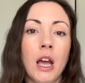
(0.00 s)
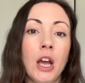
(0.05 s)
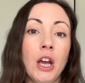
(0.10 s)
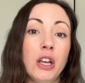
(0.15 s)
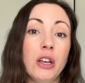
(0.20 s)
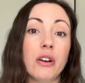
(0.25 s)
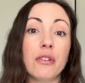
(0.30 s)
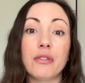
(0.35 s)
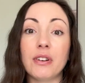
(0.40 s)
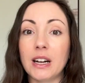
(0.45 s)

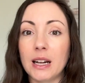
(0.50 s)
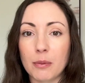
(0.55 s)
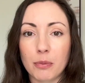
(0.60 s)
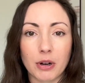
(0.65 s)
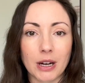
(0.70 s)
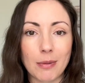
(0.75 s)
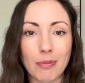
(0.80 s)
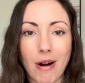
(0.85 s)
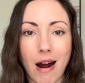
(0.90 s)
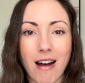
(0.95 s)
You're feeling
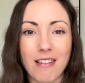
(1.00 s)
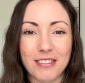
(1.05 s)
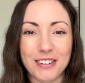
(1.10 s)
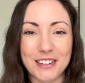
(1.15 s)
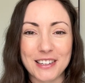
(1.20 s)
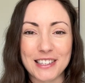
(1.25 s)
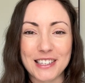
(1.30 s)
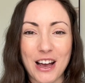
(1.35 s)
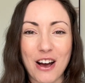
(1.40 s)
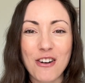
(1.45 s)
pretty proud of
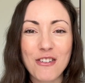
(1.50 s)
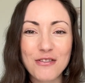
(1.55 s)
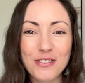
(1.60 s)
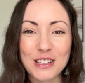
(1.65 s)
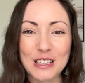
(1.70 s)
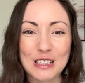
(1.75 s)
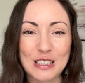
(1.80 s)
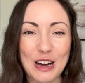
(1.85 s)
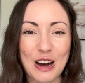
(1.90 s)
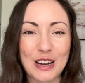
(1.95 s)
yourself for
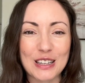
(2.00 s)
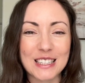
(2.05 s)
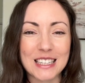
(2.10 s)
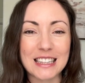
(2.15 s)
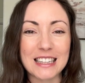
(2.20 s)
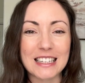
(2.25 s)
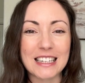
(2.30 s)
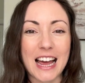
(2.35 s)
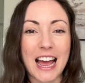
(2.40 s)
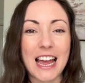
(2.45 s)
starting
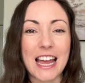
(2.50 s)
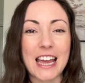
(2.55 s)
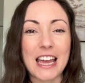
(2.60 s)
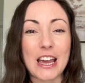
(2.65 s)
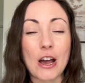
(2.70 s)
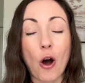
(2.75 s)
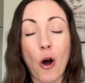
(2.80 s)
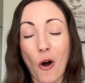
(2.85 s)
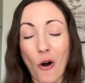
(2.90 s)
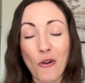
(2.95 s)
the
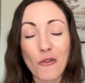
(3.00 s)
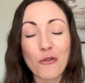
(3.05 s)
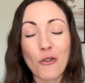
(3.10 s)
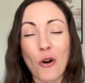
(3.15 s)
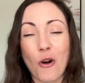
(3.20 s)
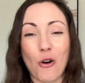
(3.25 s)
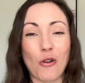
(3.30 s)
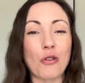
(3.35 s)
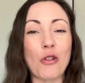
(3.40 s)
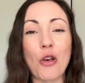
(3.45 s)
day off
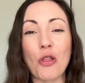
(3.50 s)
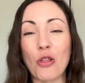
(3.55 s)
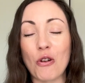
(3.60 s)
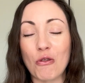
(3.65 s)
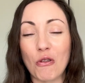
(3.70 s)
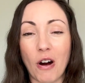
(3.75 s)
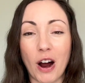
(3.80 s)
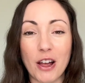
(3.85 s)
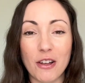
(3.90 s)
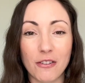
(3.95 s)
on the
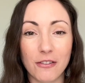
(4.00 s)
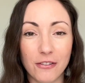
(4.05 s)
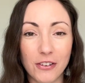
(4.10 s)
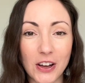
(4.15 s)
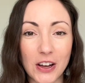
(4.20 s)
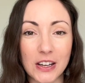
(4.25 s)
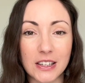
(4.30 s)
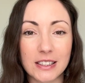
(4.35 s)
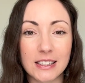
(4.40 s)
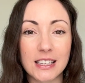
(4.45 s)
right
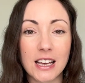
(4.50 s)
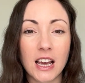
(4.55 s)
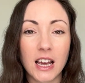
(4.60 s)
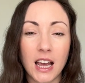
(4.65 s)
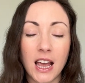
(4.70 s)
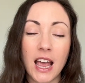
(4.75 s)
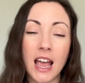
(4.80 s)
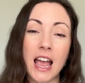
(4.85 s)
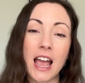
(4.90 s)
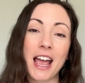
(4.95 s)
foot.
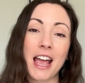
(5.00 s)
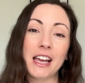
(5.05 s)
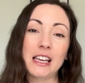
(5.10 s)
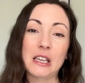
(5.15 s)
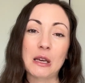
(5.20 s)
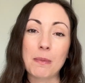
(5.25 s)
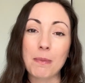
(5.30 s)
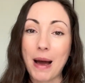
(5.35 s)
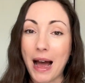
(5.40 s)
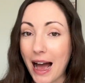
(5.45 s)

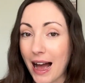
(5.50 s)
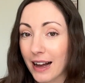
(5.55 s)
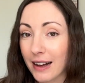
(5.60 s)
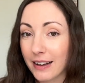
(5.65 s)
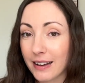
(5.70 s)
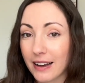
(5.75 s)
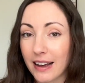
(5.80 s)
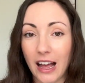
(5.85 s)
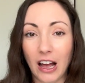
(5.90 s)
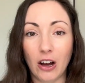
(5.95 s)
You
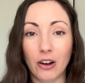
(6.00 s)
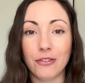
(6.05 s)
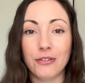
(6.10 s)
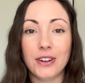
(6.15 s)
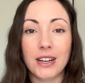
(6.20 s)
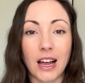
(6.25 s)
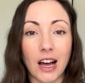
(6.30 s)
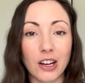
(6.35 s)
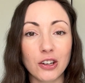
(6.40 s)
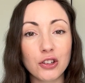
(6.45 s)
pack a healthy
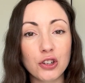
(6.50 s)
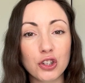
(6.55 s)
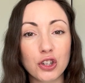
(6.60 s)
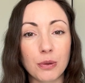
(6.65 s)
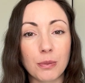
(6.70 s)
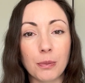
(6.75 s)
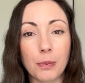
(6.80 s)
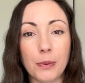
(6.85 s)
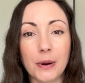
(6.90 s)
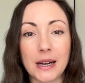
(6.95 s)
lunch
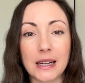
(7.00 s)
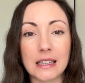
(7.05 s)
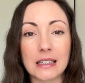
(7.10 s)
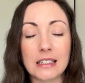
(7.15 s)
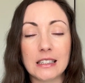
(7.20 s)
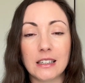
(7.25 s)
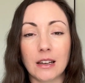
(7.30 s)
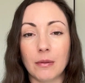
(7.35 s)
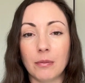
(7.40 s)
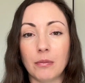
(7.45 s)
and bring
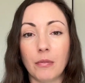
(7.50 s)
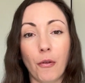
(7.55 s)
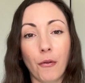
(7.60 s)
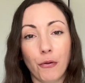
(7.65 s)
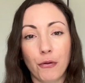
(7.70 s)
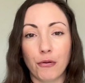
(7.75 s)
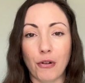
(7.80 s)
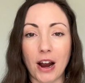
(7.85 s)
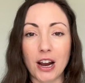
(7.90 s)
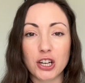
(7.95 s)
some
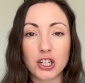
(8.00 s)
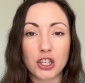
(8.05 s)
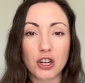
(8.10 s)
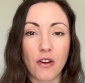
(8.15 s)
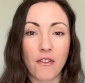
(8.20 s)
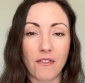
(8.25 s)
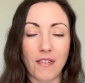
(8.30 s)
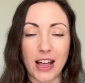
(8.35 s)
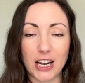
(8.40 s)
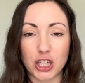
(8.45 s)
fresh
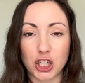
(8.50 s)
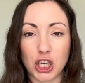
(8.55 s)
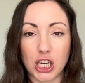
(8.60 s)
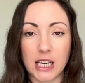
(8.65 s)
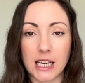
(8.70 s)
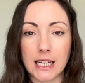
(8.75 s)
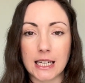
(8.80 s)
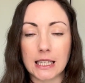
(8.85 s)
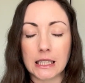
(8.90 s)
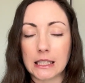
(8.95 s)

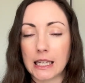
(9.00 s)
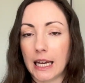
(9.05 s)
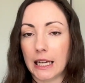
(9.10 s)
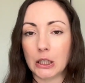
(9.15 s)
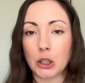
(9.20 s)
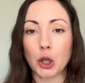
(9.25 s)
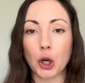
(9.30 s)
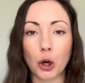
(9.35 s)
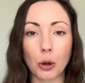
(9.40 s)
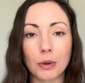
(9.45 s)
veggies
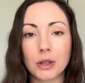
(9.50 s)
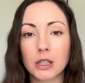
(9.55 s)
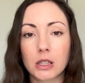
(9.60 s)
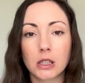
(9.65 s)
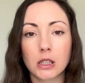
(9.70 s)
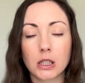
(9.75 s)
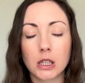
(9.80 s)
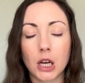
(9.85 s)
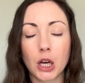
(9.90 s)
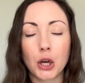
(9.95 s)
and
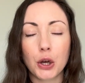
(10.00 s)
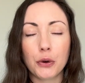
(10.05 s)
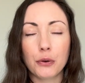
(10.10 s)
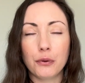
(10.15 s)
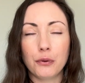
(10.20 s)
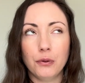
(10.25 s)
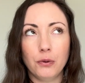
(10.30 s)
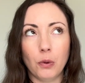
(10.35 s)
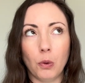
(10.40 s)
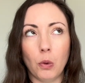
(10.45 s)
hummus
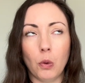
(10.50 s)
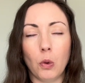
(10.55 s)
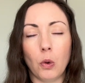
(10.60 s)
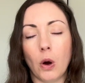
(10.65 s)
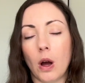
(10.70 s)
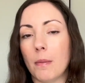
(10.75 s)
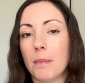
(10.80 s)
for a